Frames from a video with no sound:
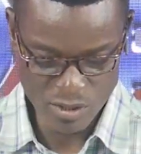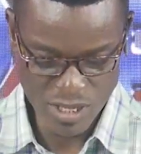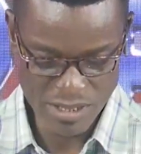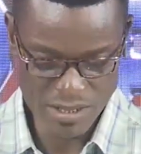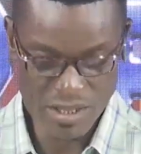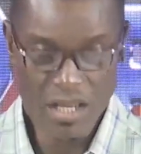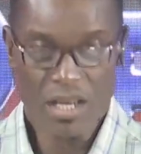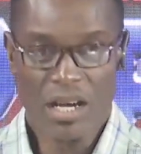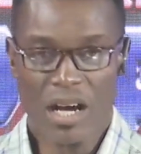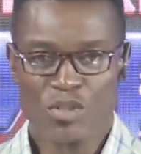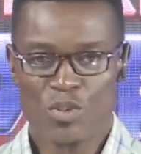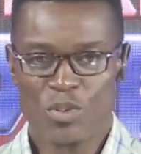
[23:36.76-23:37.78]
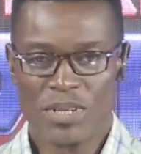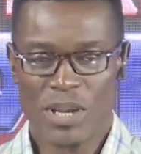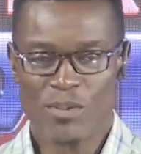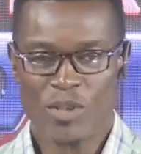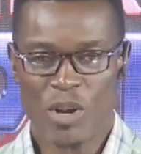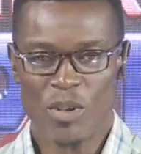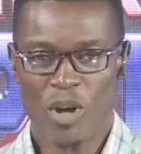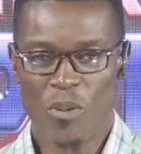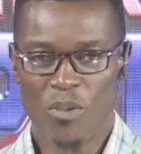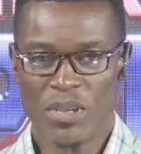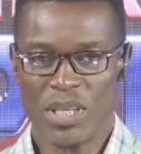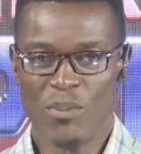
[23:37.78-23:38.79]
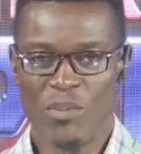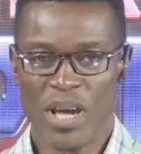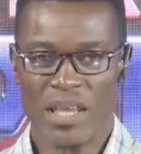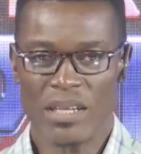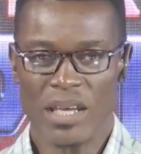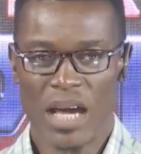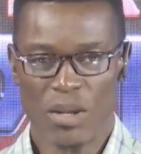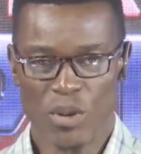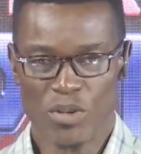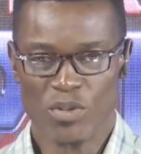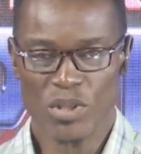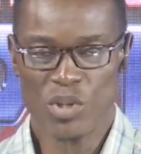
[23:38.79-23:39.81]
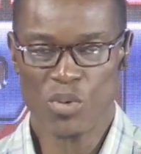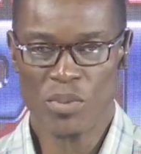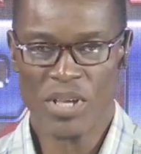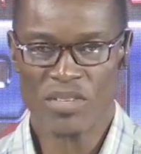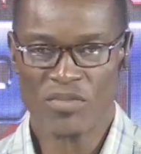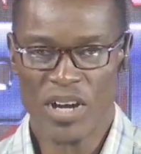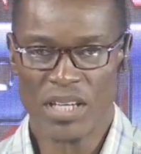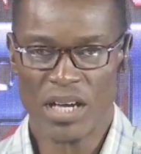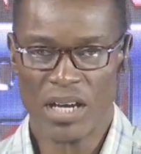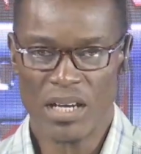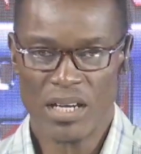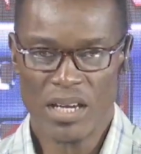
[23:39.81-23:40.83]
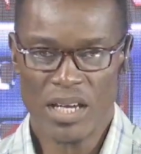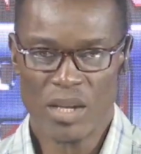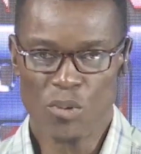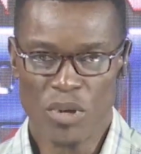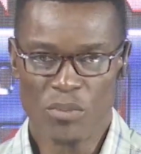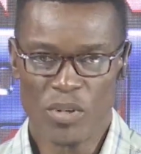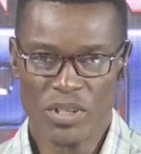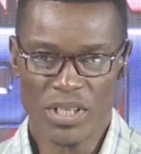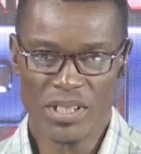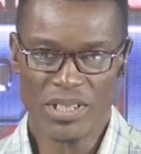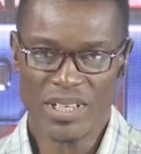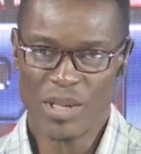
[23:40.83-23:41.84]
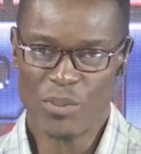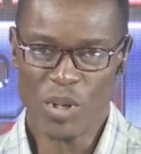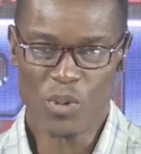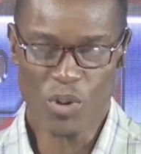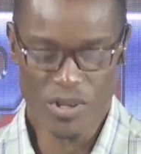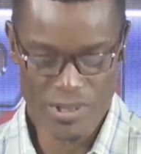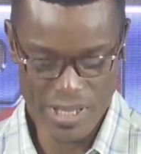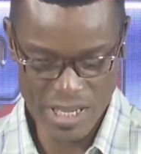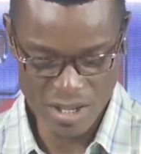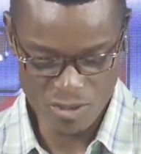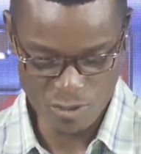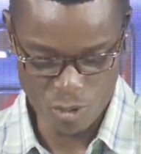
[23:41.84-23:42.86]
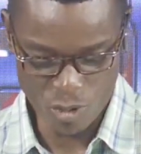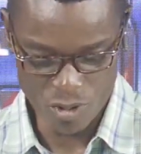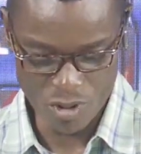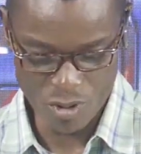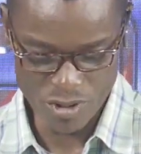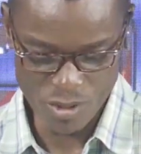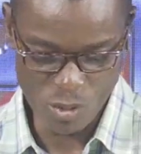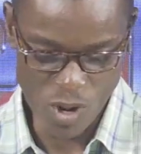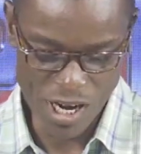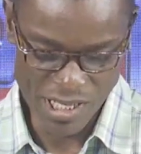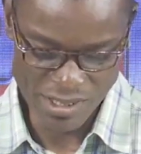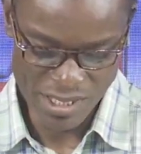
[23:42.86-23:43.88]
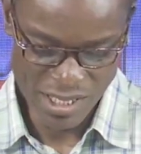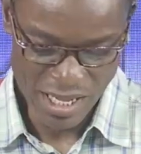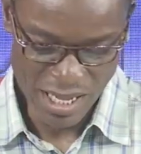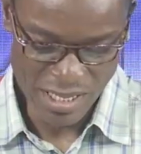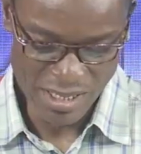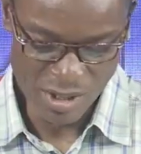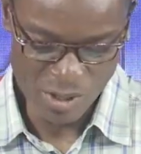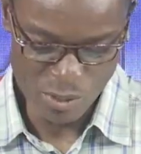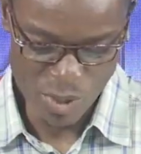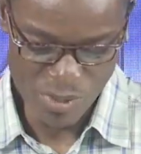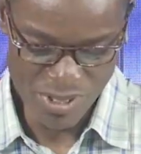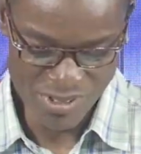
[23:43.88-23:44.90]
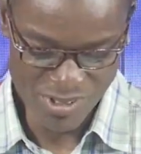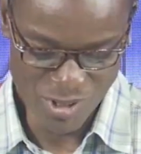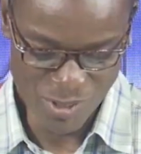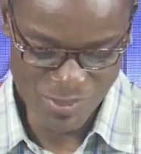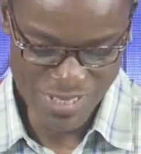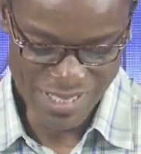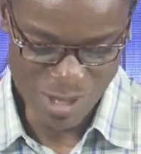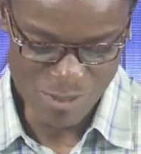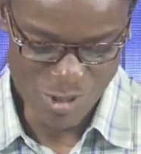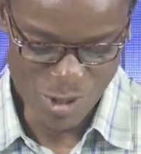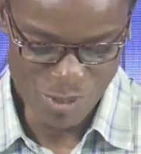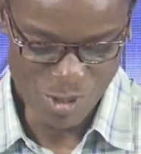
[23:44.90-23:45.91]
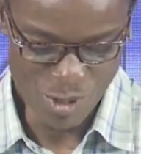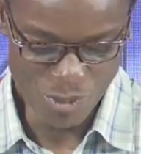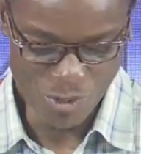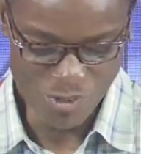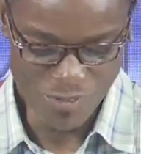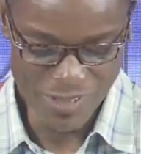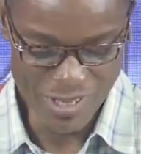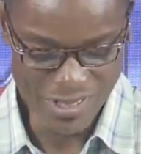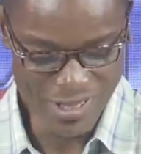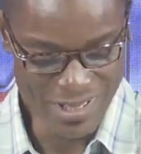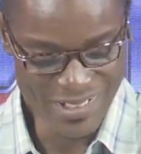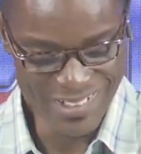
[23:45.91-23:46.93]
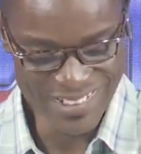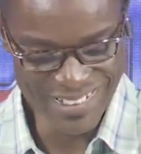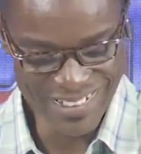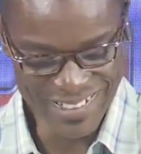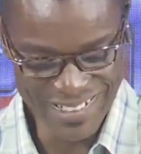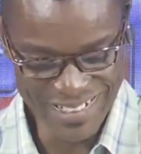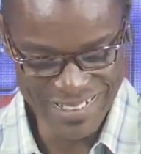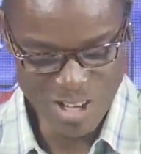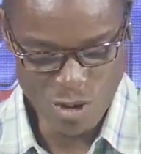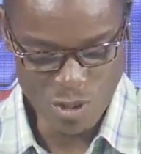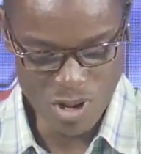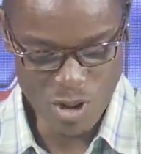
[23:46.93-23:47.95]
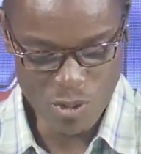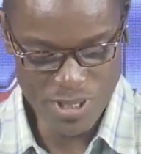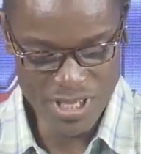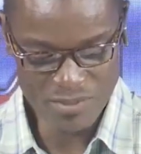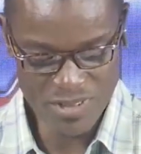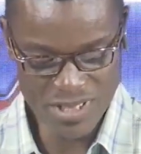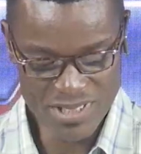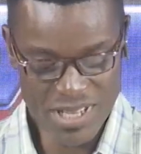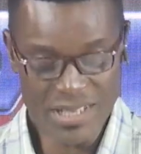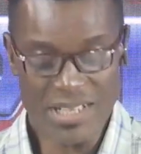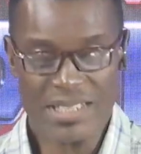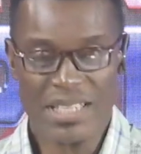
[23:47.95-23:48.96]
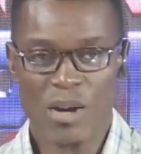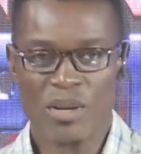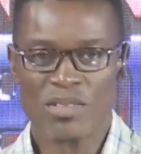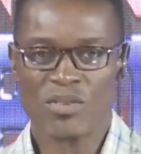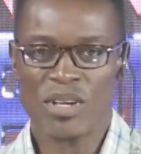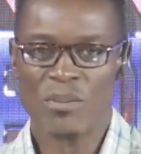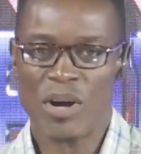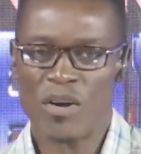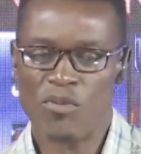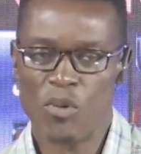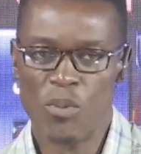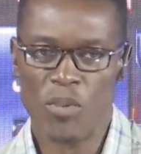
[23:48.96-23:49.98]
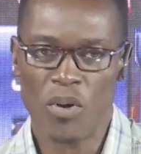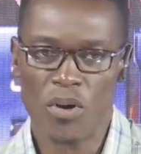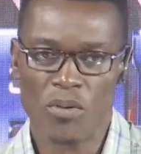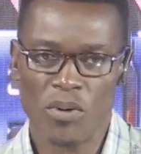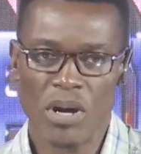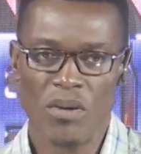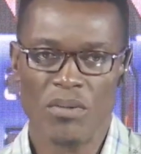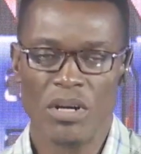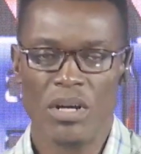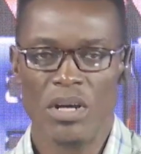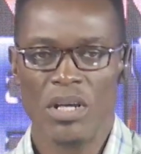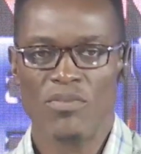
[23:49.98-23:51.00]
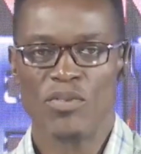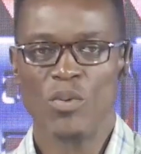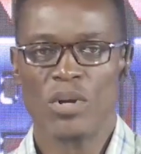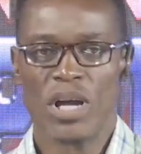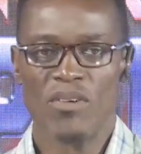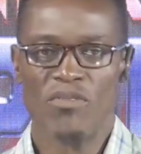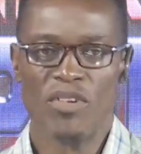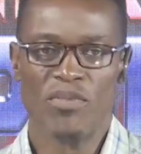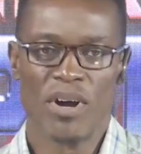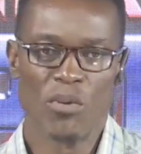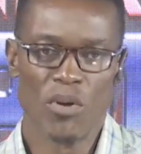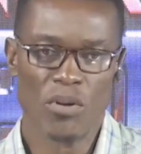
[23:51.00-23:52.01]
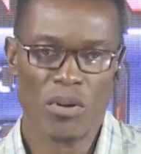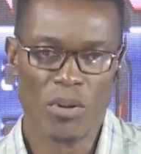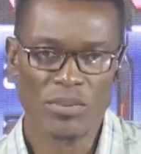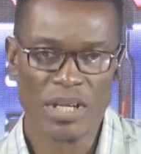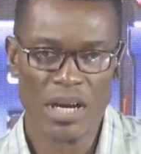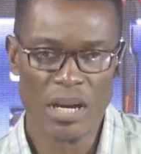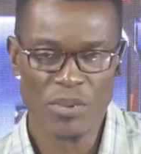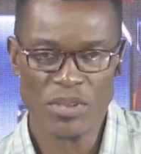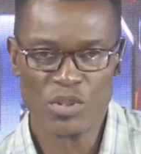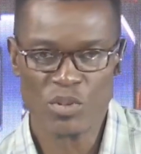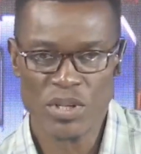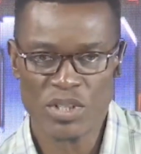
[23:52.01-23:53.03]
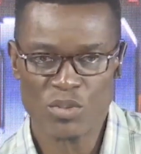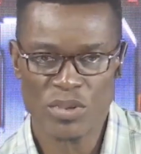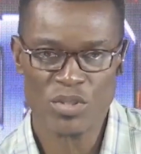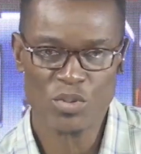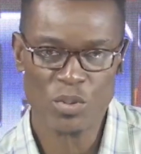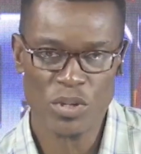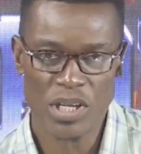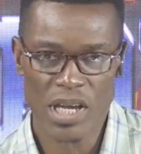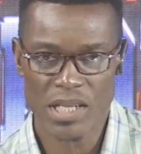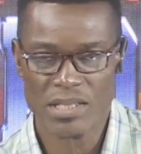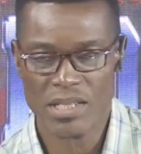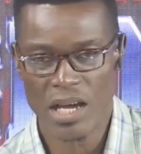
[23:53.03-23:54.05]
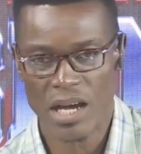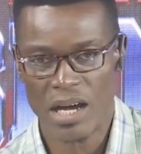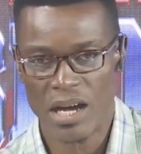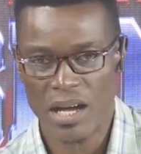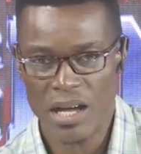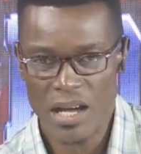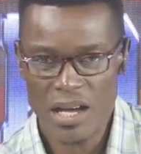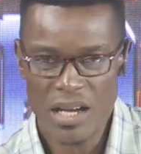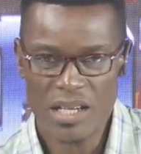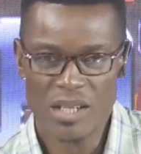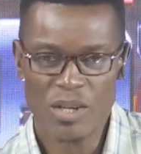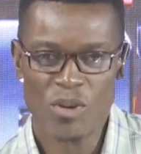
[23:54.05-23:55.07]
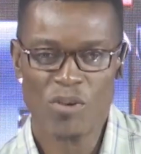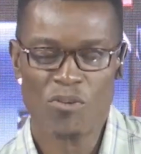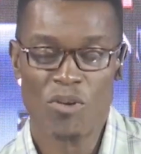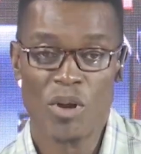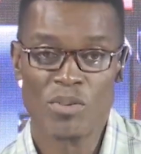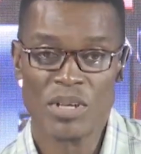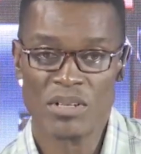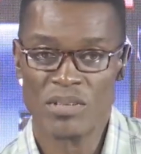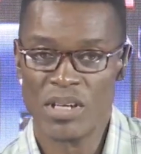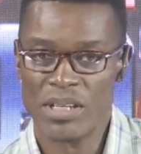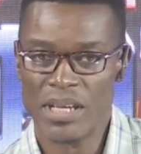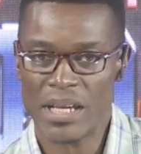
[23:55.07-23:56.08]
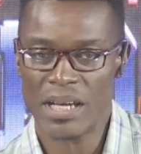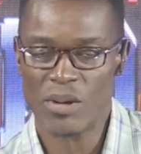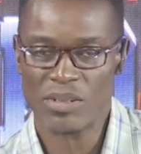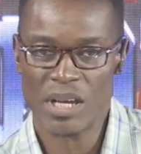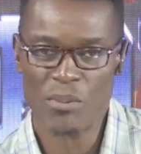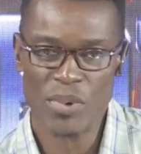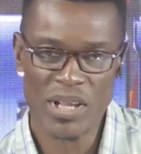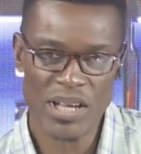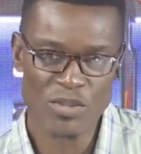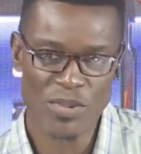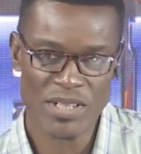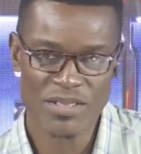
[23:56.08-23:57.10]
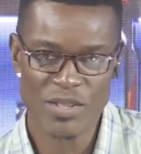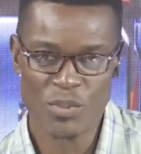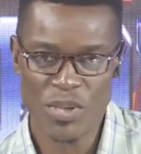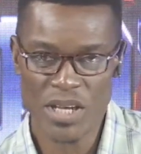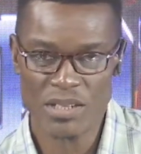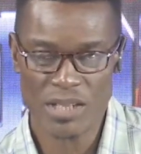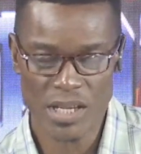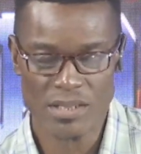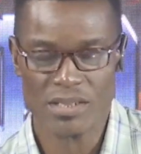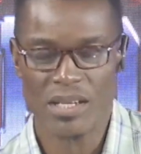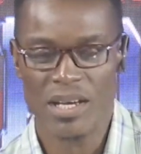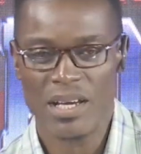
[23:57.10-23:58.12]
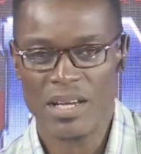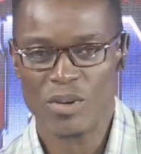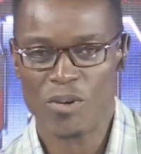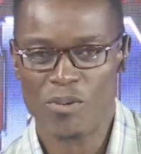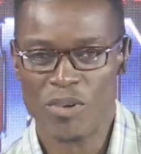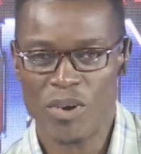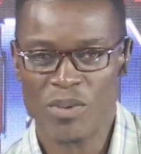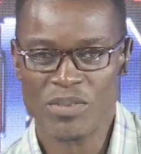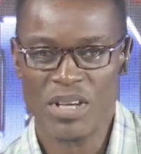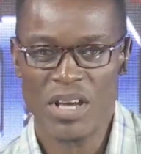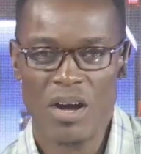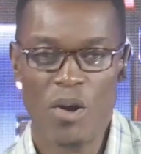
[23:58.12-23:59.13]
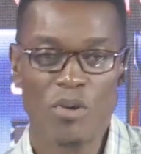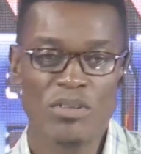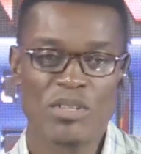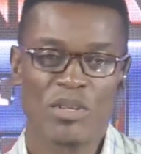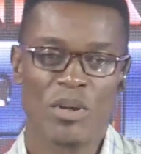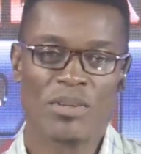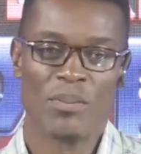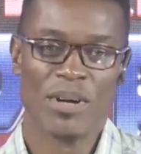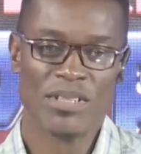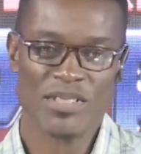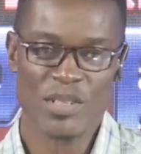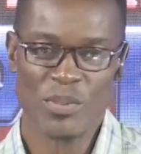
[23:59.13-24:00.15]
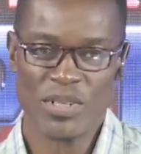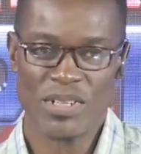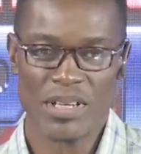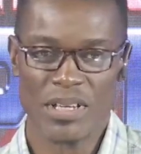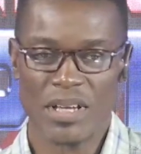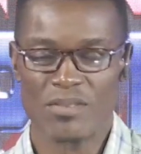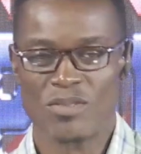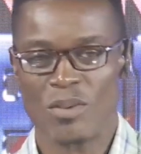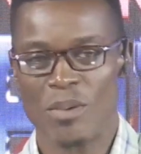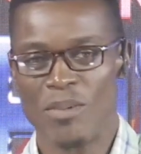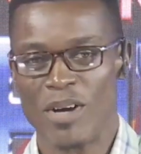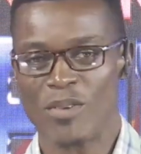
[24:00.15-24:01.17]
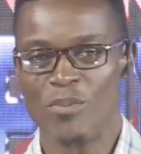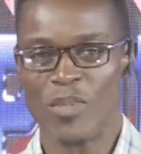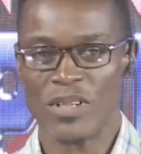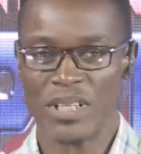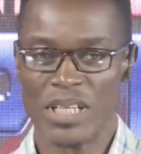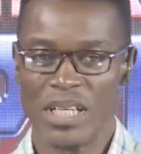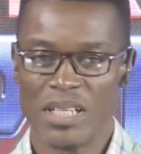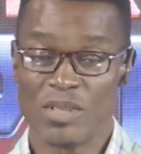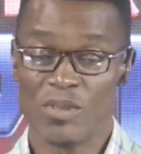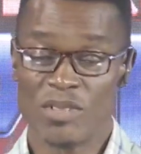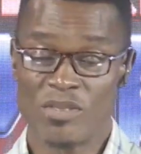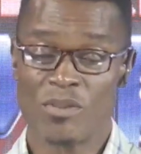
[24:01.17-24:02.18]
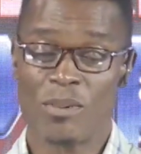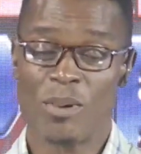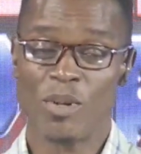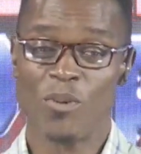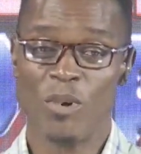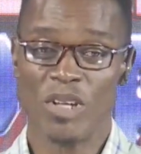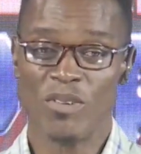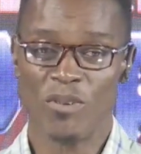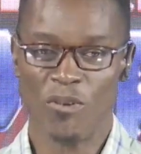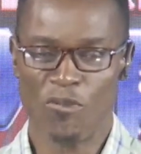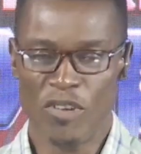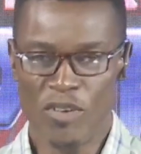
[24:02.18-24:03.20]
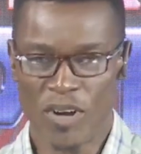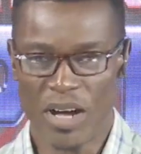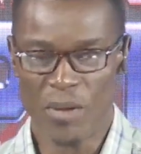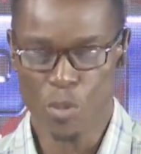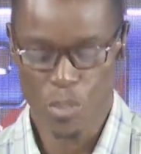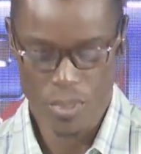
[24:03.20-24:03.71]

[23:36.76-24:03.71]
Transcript: those are the uh, two games coming up in the men and also the women's final in Wimbledon. A big one there for all the whites, uh, the Pepper Storm that will be coming up all over uh, in England. Well, we leave uh, tennis now. Let's talk about football. Well, if you look at FIFA World Cup that happened in 2022 in Qatar, a lot of clubs actually allowed their players to participate. Yes, a lot of clubs, all these clubs that participated get some amount of money. They receive some amount of money from FIFA